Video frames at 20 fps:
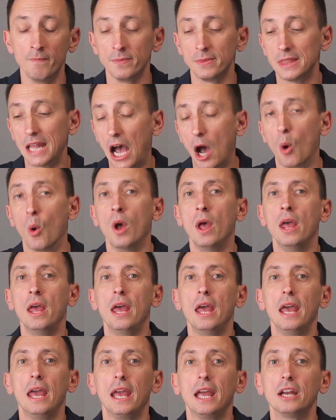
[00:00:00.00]
Now,
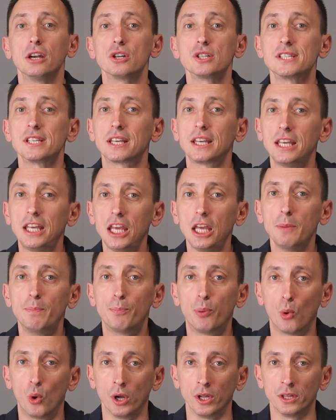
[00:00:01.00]
here is a key
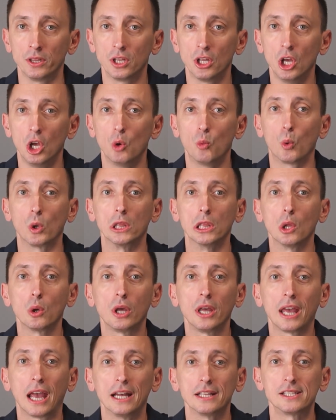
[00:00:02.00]
point when
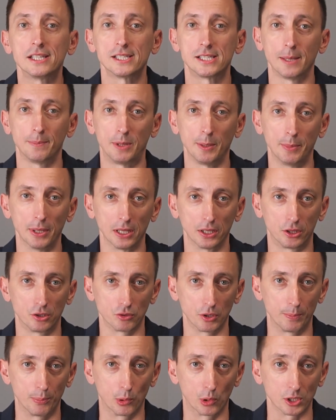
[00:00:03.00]
looking at susceptibility
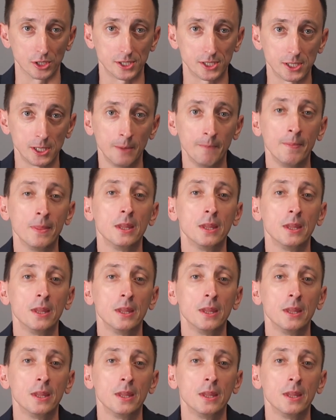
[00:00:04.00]
reports.